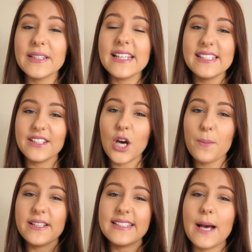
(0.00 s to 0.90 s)
Please
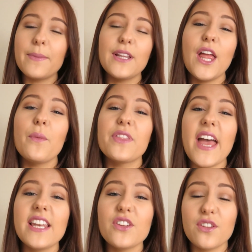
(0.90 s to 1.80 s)
comment down below with
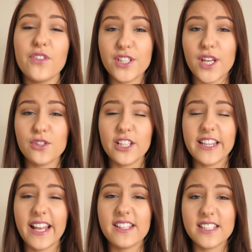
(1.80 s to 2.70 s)
any other videos that
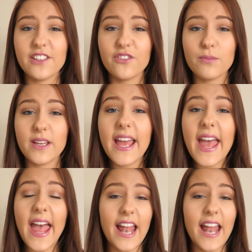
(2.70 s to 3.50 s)
you'd like to see from me,